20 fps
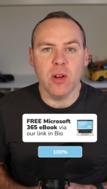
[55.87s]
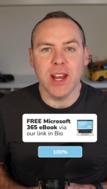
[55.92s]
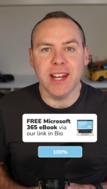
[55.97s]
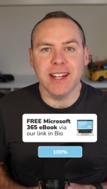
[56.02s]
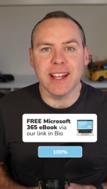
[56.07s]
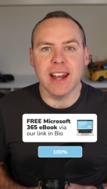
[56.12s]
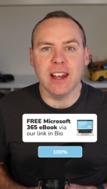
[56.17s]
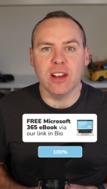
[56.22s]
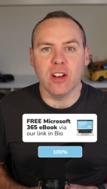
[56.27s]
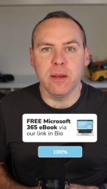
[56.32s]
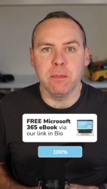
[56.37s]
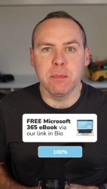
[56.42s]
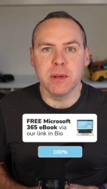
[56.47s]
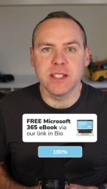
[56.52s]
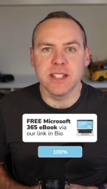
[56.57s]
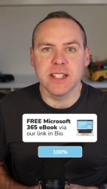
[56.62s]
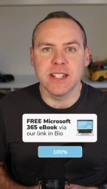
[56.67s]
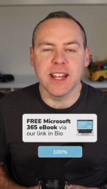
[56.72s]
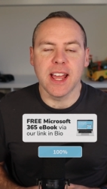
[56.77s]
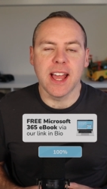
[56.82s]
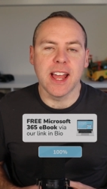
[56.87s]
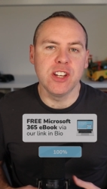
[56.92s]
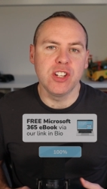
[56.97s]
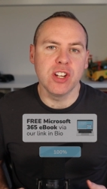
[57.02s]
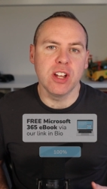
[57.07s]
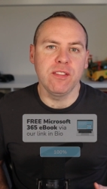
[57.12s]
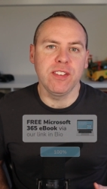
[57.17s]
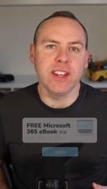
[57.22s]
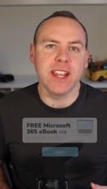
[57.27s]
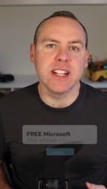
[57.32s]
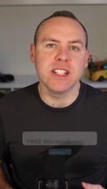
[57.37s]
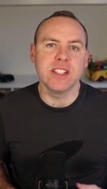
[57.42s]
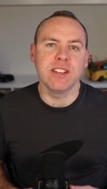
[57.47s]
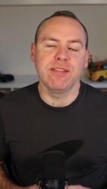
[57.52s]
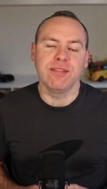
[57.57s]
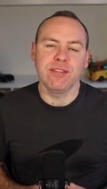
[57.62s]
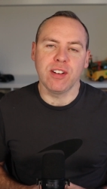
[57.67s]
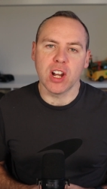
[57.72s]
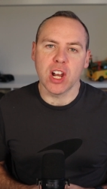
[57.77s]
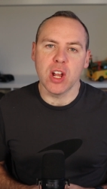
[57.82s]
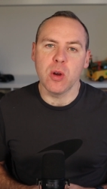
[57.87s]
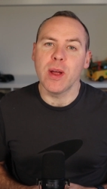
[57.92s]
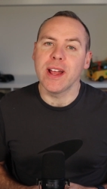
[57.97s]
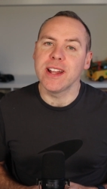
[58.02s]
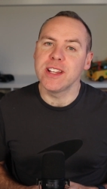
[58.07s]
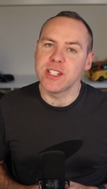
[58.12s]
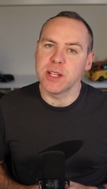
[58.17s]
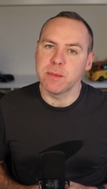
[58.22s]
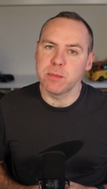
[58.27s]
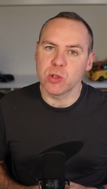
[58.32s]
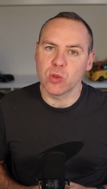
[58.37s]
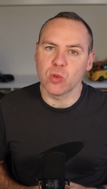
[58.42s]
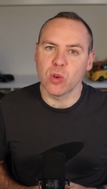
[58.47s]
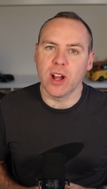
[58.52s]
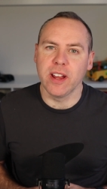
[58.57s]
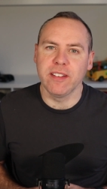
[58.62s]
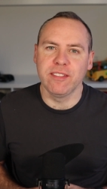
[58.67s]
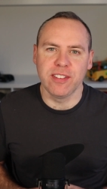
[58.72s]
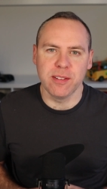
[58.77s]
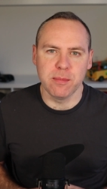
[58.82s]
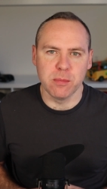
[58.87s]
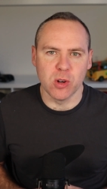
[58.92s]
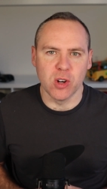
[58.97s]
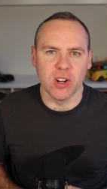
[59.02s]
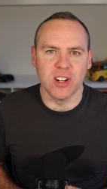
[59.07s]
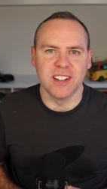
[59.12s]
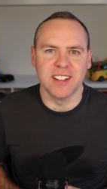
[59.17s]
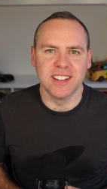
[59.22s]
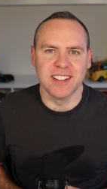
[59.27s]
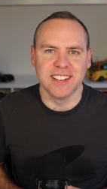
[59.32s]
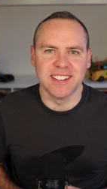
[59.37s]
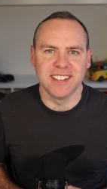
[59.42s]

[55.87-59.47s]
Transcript: hit that like button and don't forget to follow and subscribe for more.